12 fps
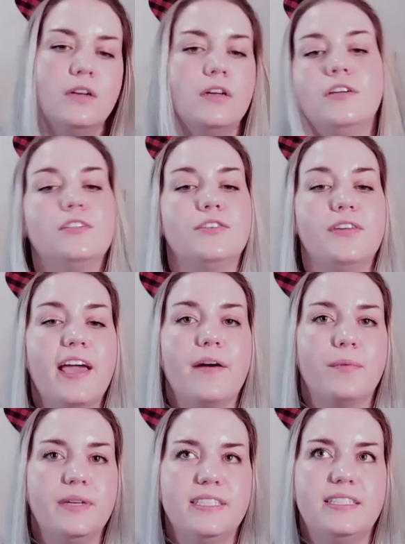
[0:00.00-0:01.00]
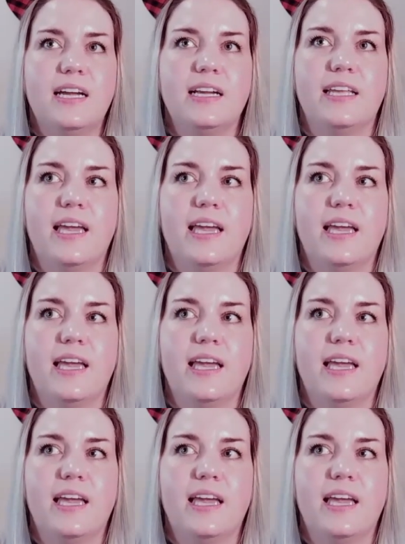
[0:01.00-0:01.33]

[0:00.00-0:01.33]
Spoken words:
So yeah, we did not